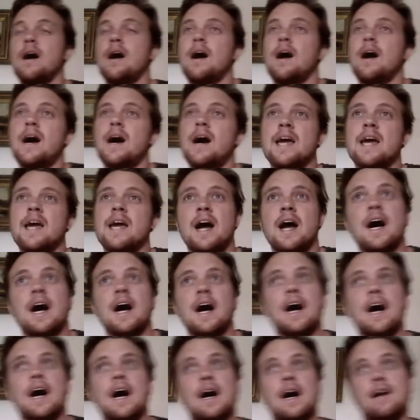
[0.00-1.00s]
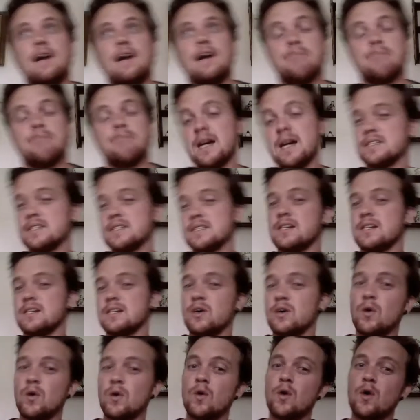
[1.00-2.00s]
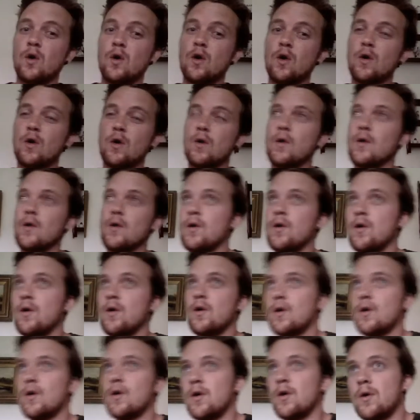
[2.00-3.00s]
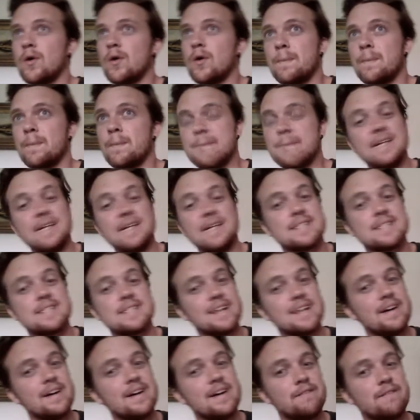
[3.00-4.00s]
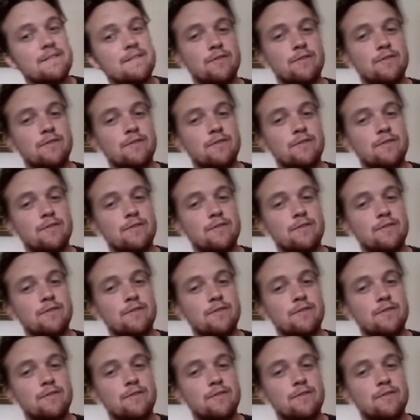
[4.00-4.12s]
I have pasta or pizza